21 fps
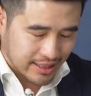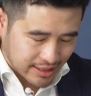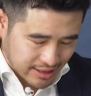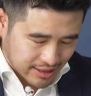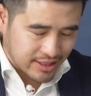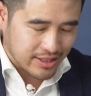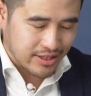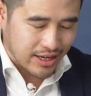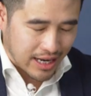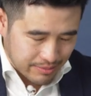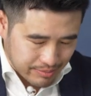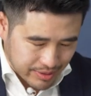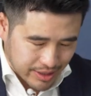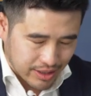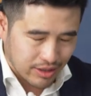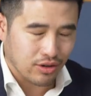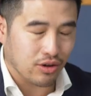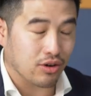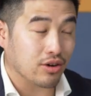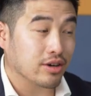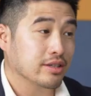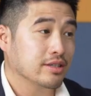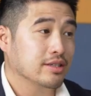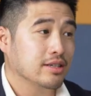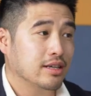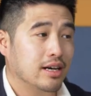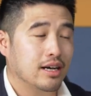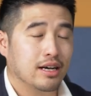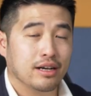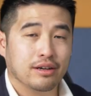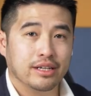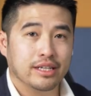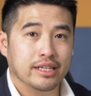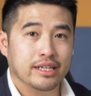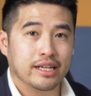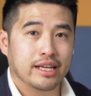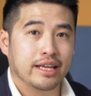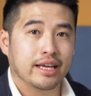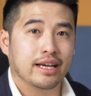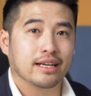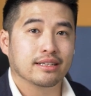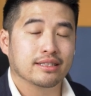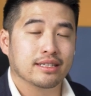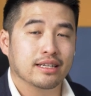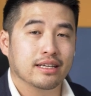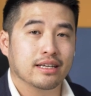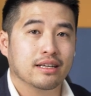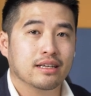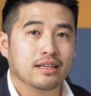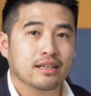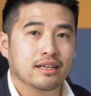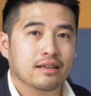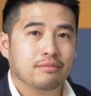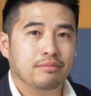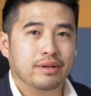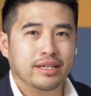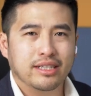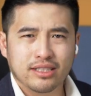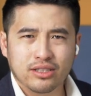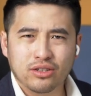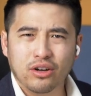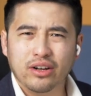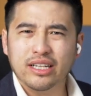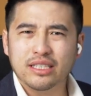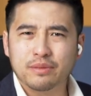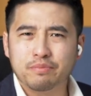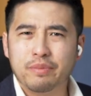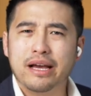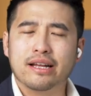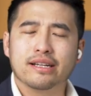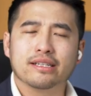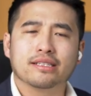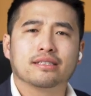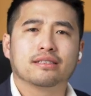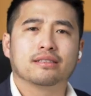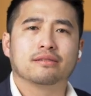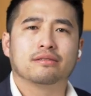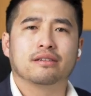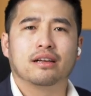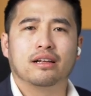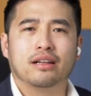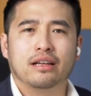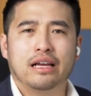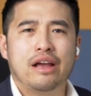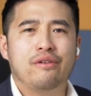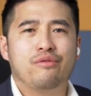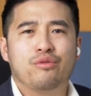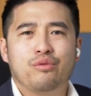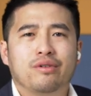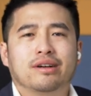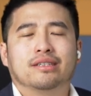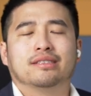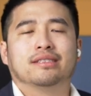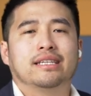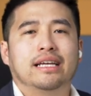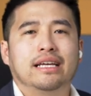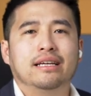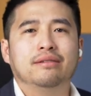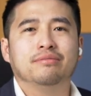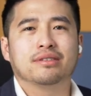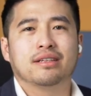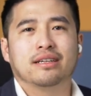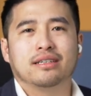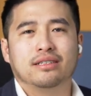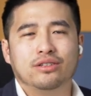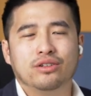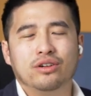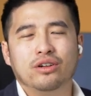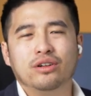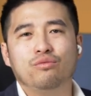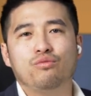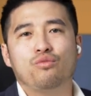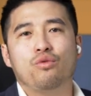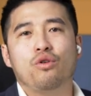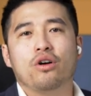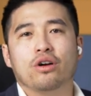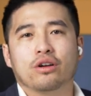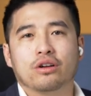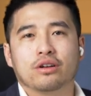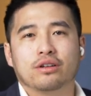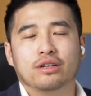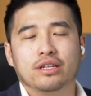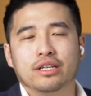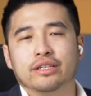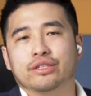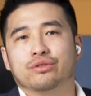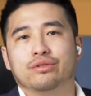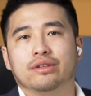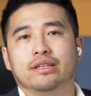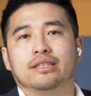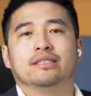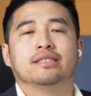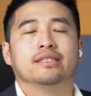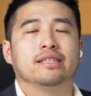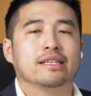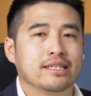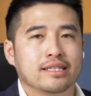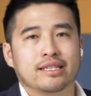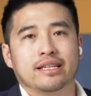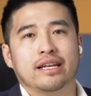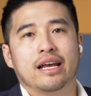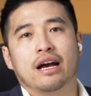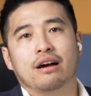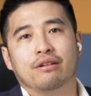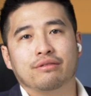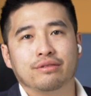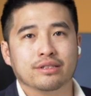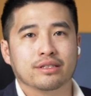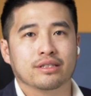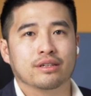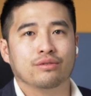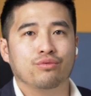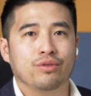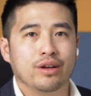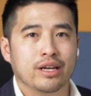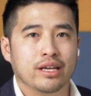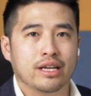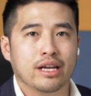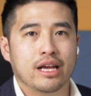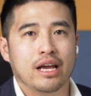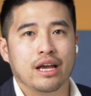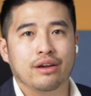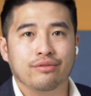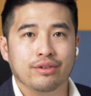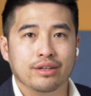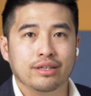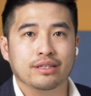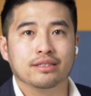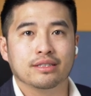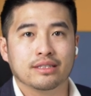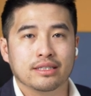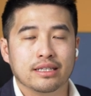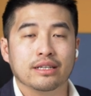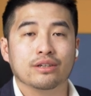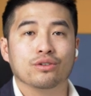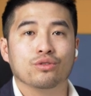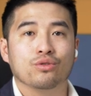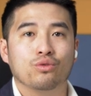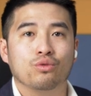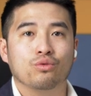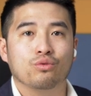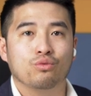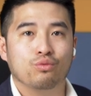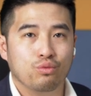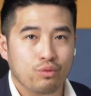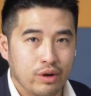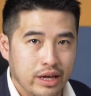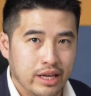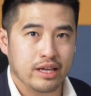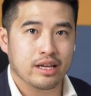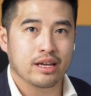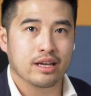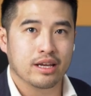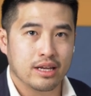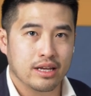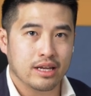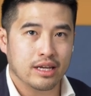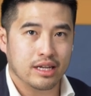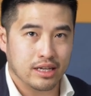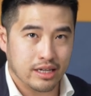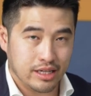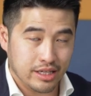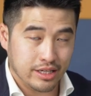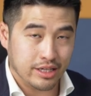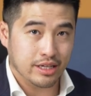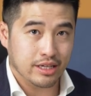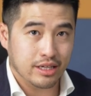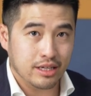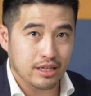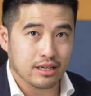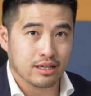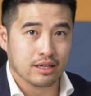tends to happen a lot in accounting, but it's not as bad as everyone seems. Like, you don't work literally 60 hours a week every single week in a year.